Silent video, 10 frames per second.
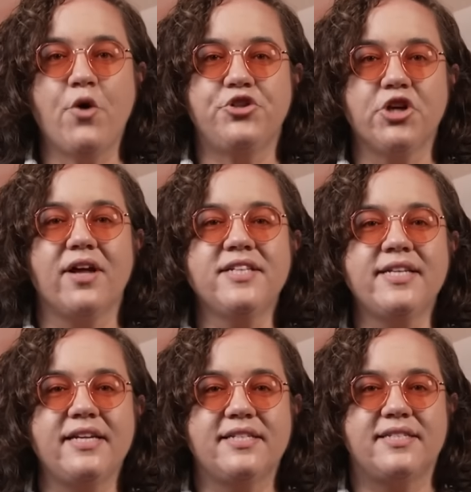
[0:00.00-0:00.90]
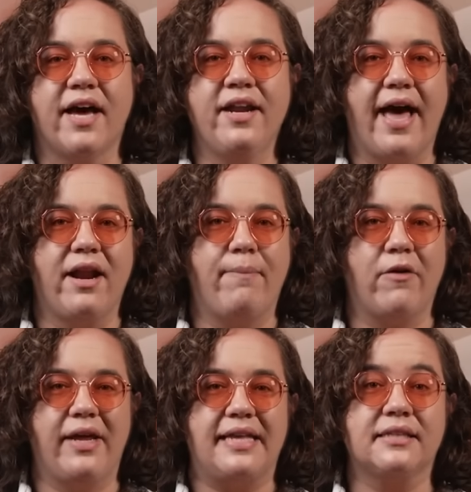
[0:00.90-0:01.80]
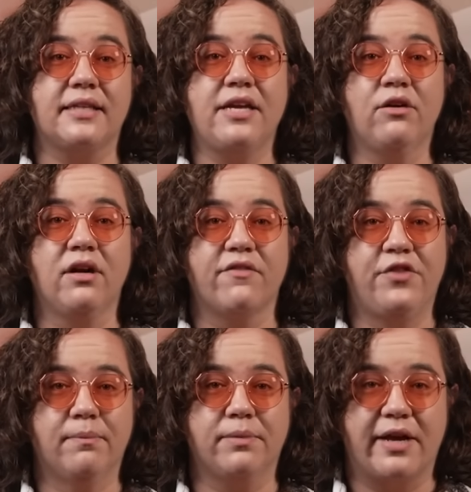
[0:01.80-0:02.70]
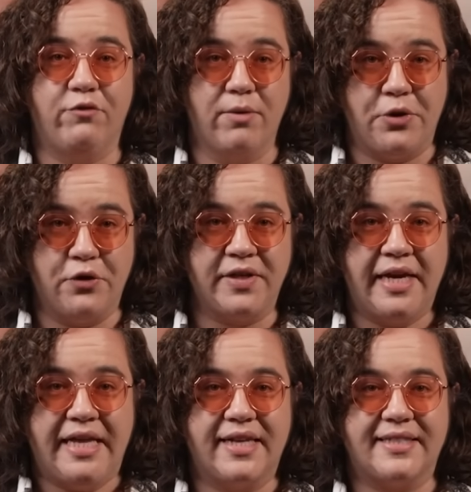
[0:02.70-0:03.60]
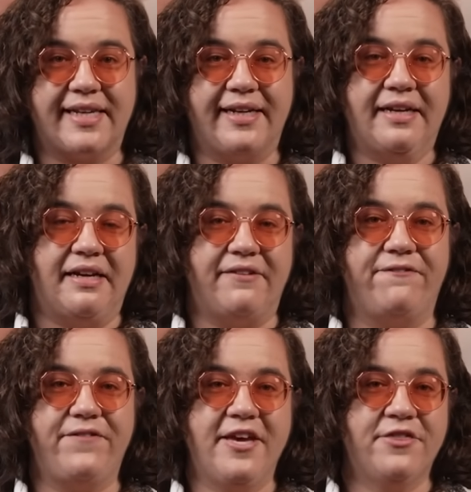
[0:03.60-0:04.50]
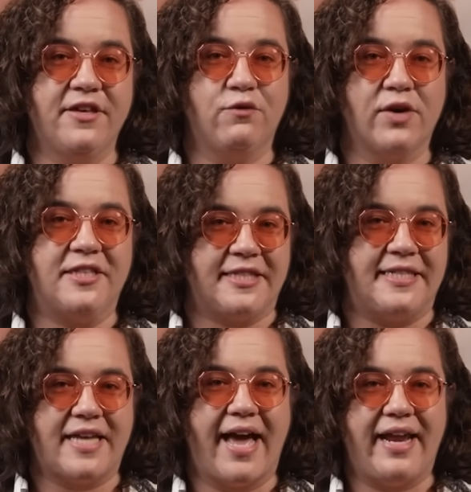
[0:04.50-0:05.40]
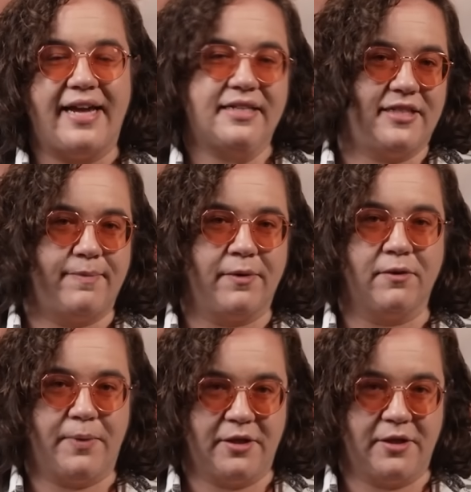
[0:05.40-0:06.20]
Both Johnson and his son had about a liter of their blood removed. That's like a fifth of what's inside a typical